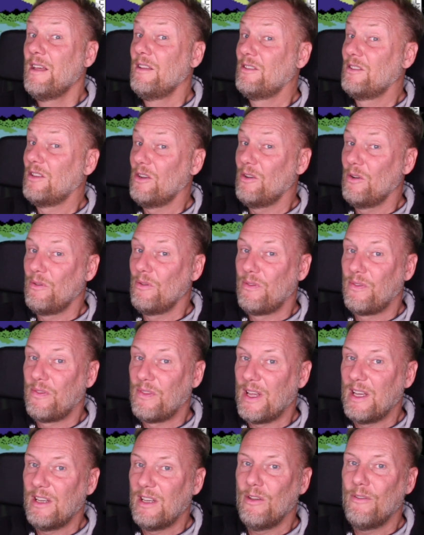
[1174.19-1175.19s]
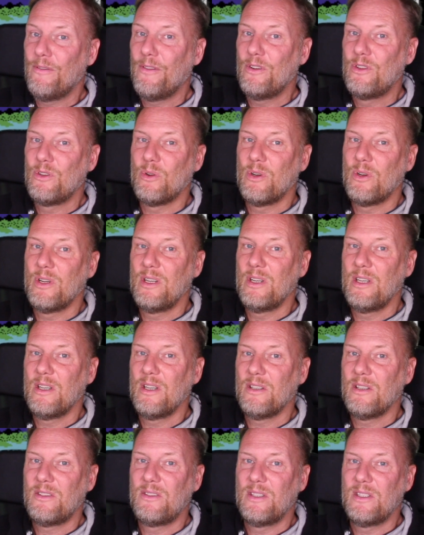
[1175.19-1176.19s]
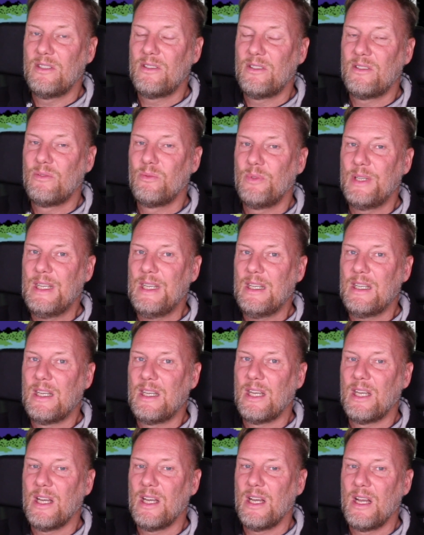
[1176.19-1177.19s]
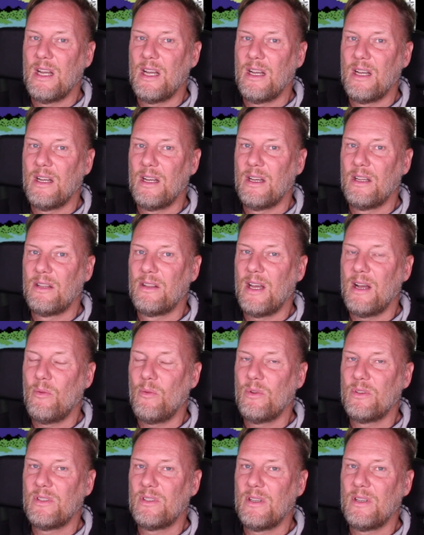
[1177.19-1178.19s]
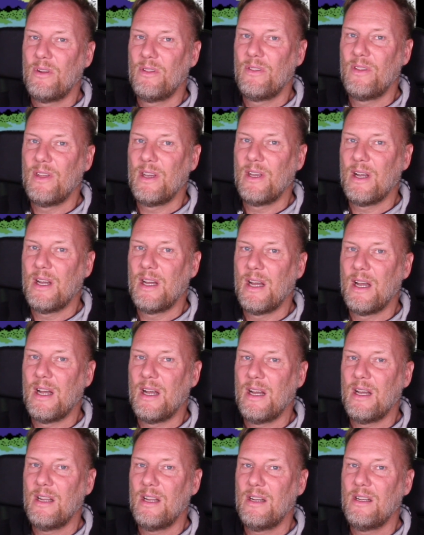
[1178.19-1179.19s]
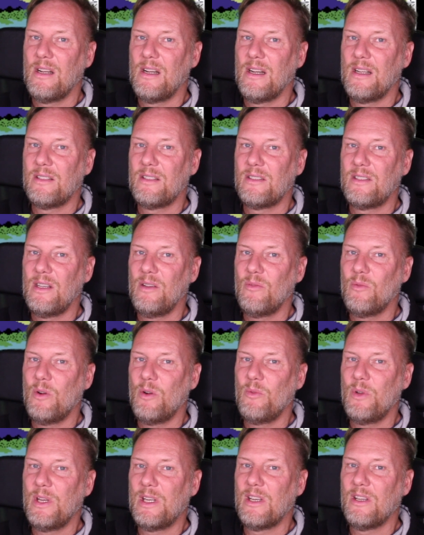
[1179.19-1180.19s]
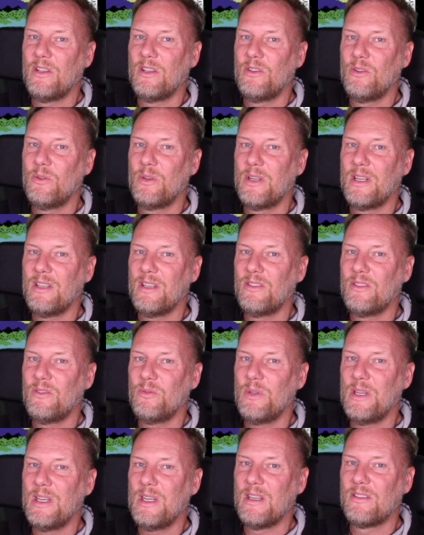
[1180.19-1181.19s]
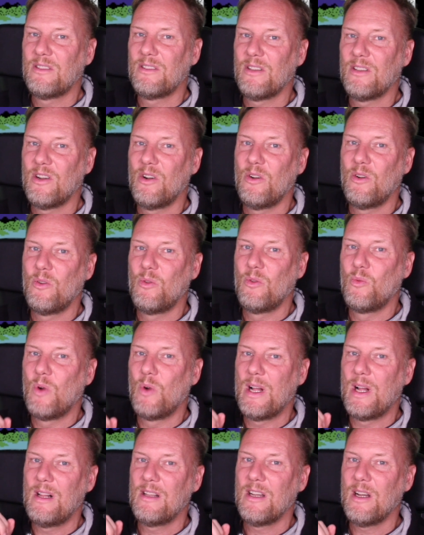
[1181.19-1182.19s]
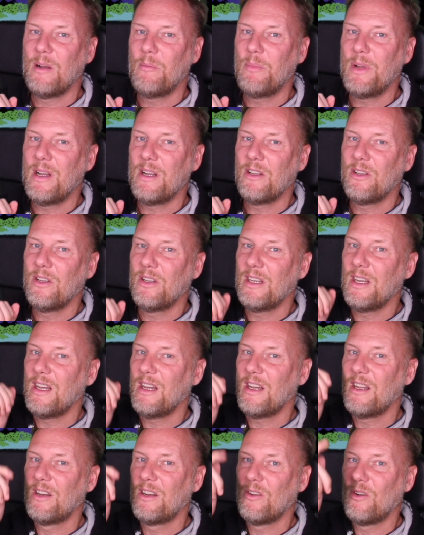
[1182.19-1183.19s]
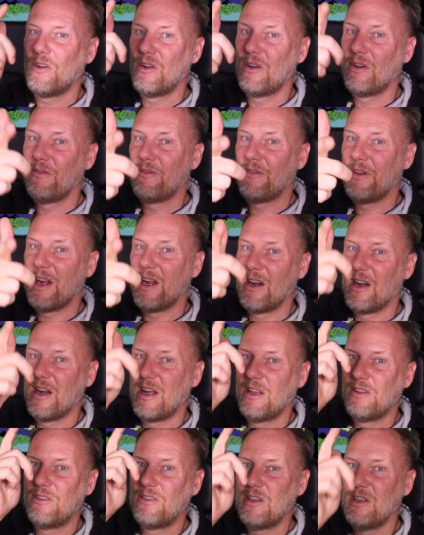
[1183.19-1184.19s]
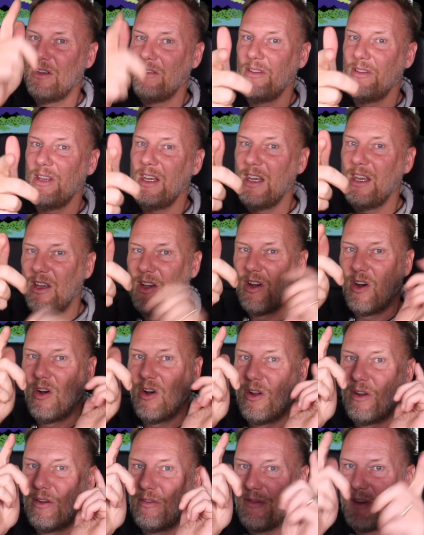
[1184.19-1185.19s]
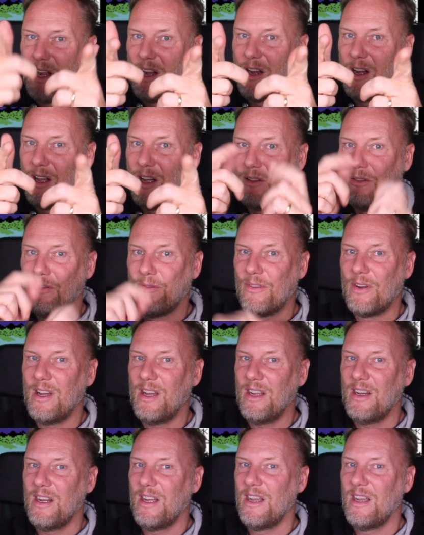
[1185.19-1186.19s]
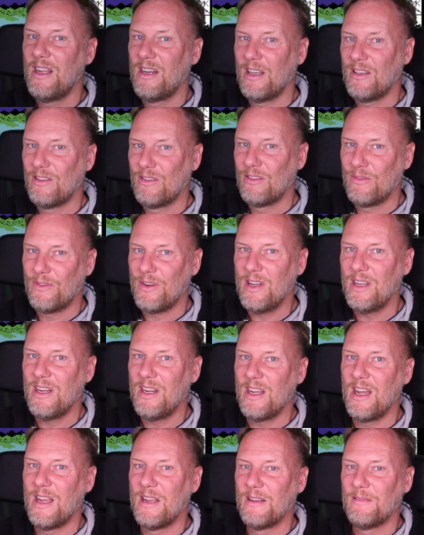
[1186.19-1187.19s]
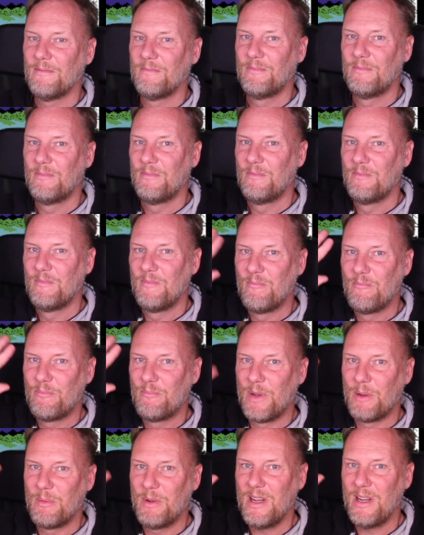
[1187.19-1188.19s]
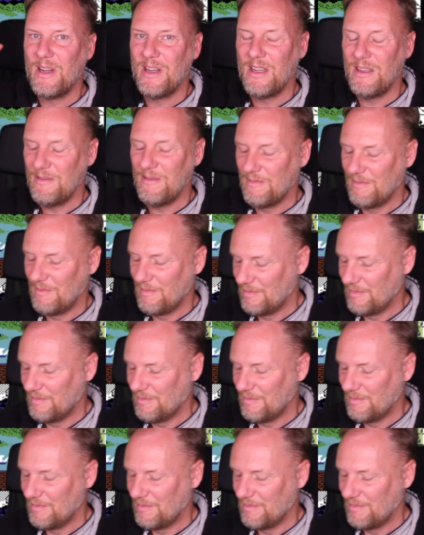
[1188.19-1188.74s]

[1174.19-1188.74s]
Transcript: So thank you for joining us this week. That was everything I had. Let's see what we can do next week. So welcome back again on FairLight TV on FairLight Friday, next Friday. Bye-bye.